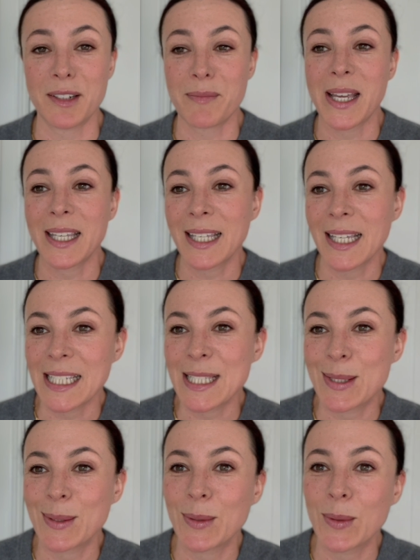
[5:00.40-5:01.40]
in my
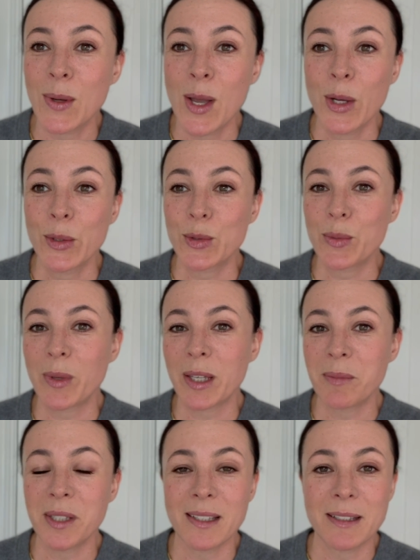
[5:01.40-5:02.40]
case, you know, to
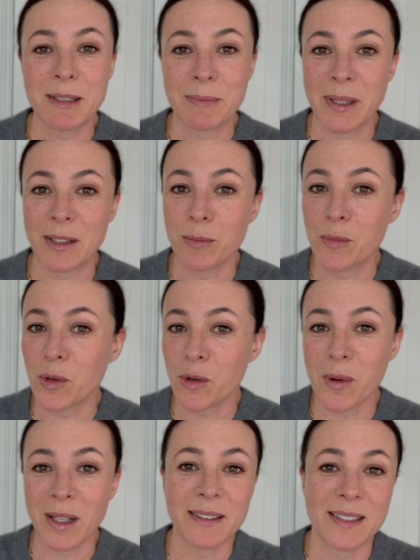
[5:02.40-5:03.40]
maybe spend more
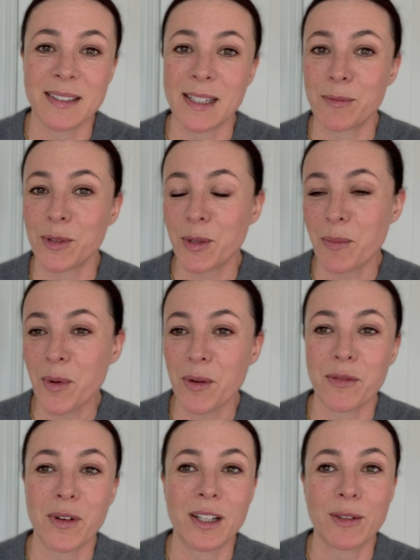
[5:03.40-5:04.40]
quality time with your
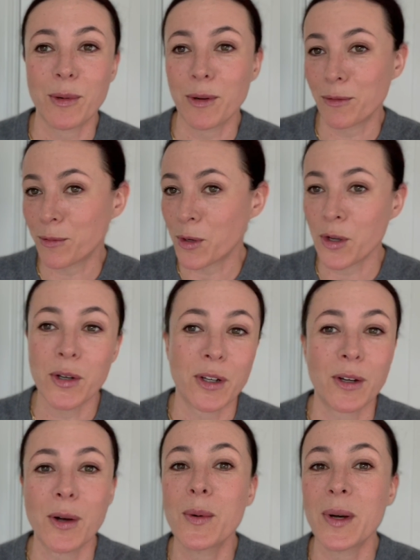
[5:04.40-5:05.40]
boyfriend or
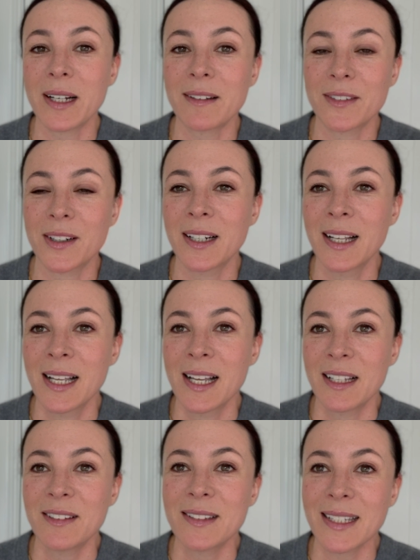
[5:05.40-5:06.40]
cook or whatever.
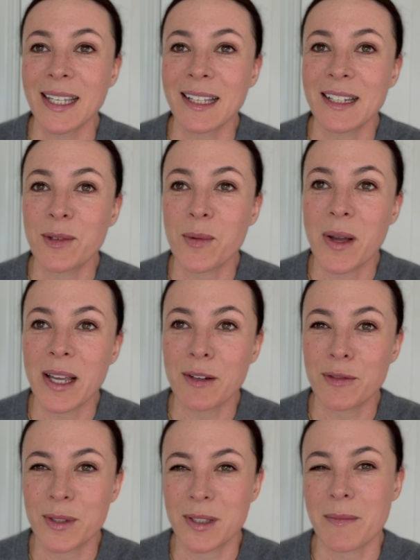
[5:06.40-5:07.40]
You're taking it away
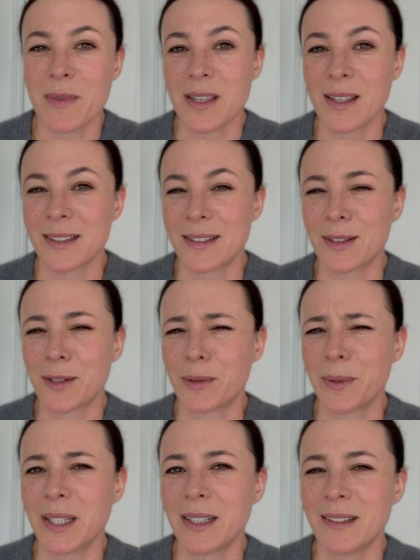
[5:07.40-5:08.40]
for something that's not
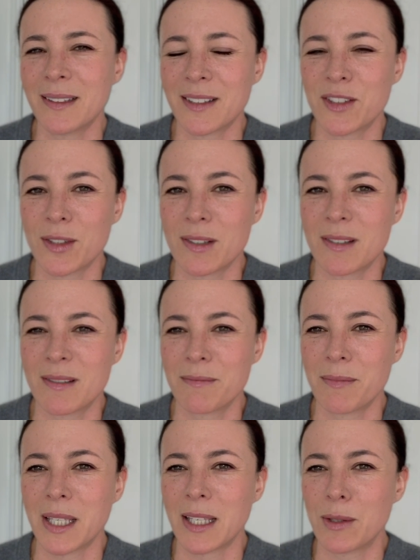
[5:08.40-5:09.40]
really, that's just
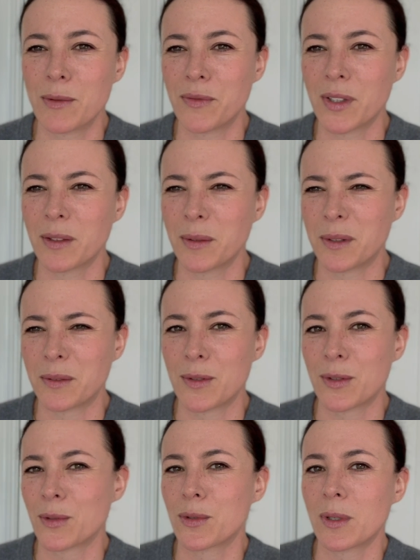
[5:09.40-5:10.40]
making you feel good on a
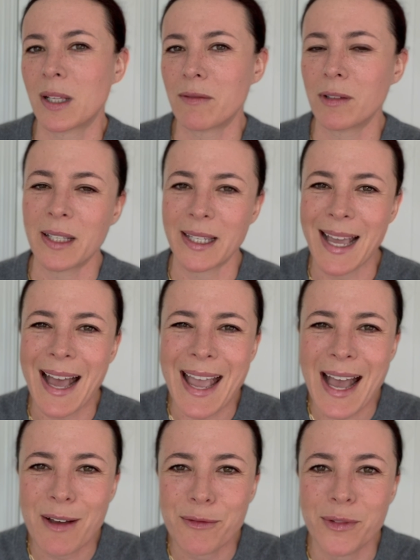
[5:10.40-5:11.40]
social level. Like, I
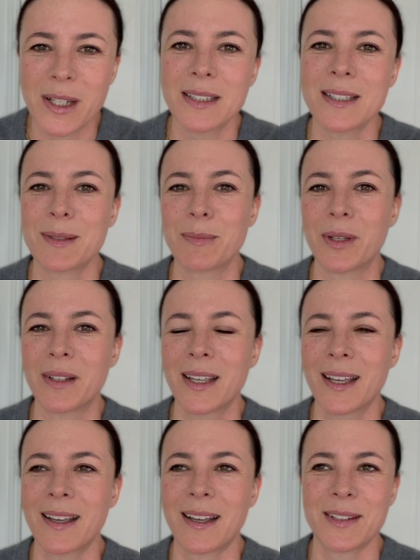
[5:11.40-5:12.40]
have friends, but
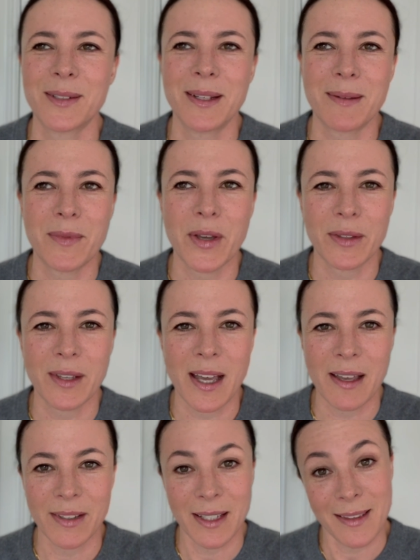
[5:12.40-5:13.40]
actually I'm not
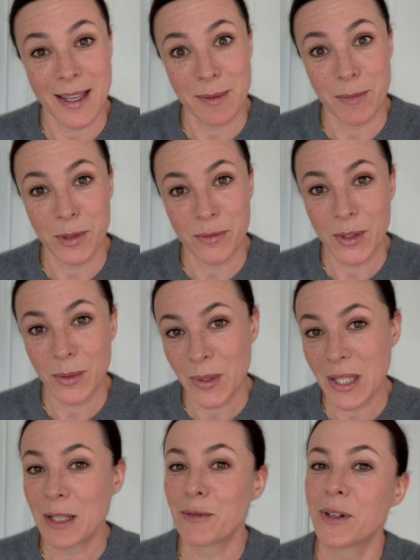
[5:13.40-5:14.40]
having that much fun
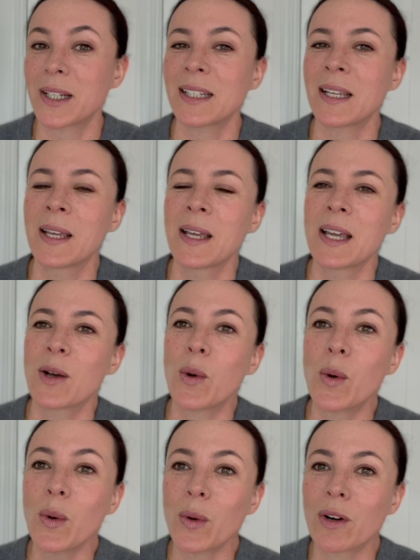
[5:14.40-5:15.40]
with that friend.
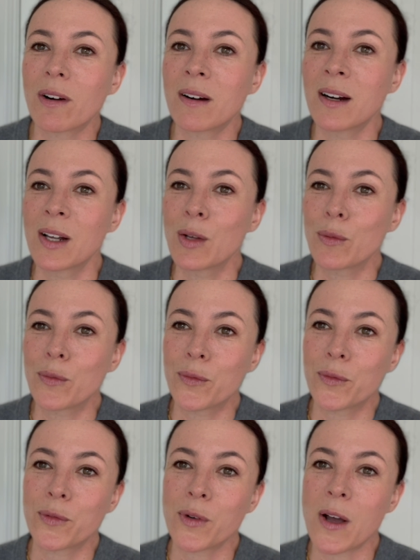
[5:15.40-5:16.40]
Or
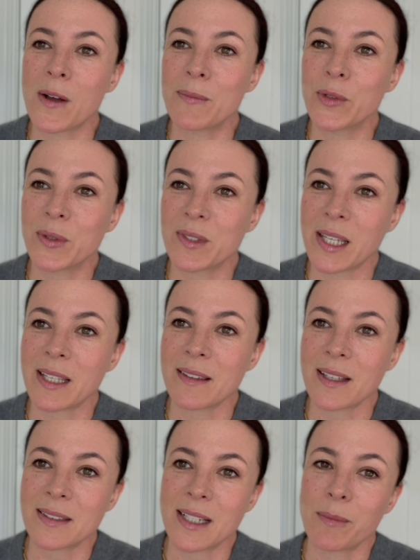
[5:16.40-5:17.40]
from you taking
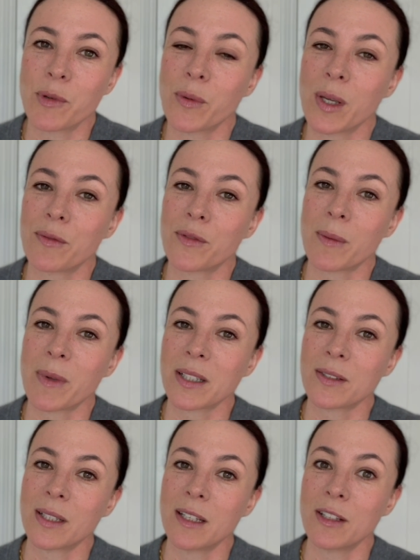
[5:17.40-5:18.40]
that time away from
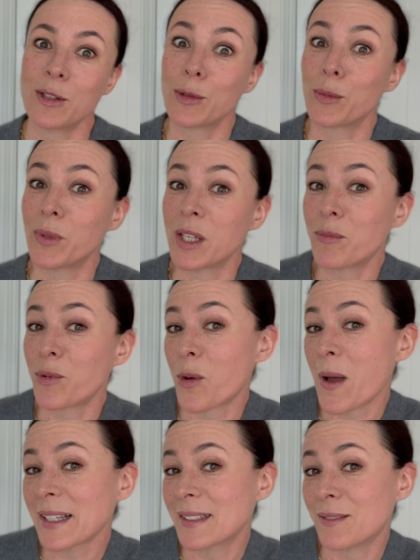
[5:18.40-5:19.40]
actually, you know, being
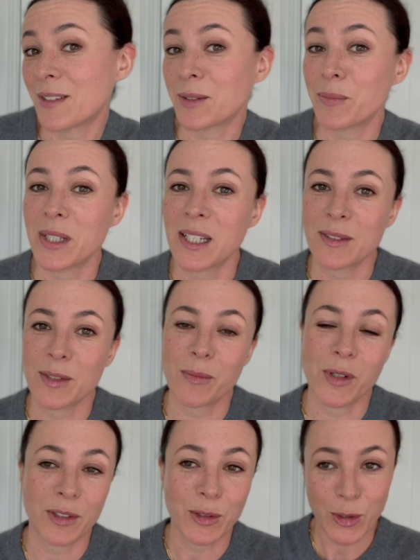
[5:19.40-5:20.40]
proactive at meeting
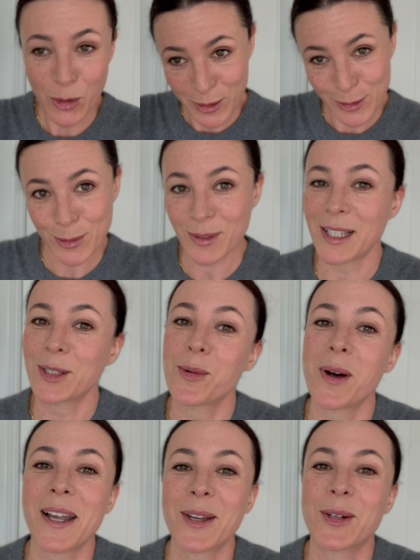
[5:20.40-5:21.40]
someone, going to that
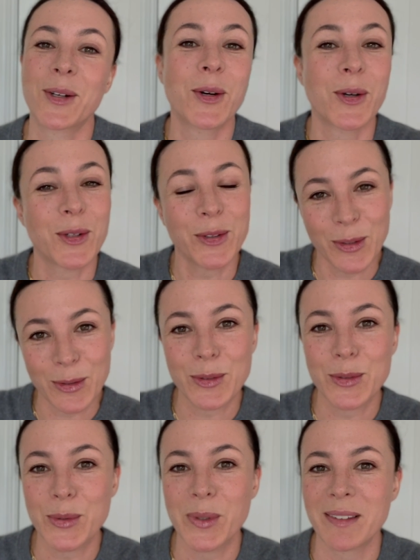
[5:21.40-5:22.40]
choir or, you know,
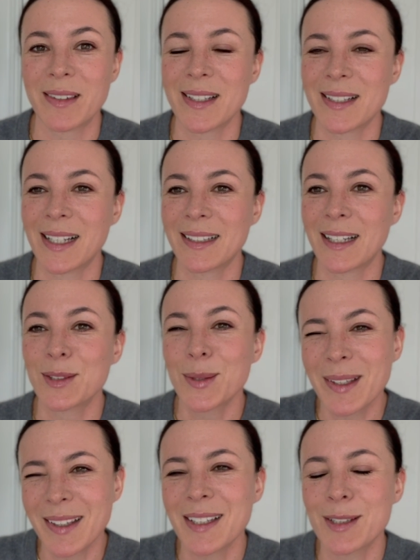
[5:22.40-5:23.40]
doing things like that. So
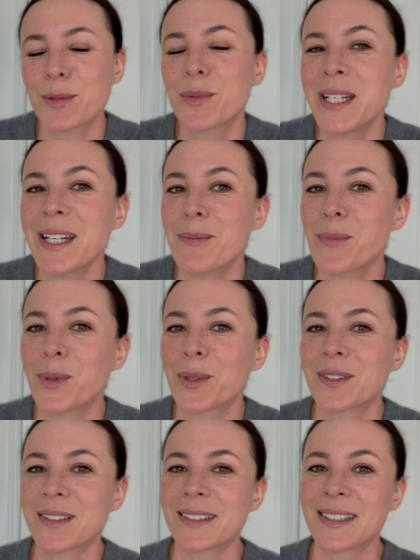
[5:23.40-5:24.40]
I think it's really
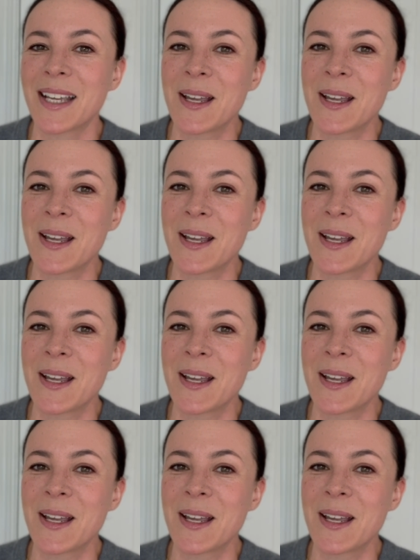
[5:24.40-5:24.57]
important.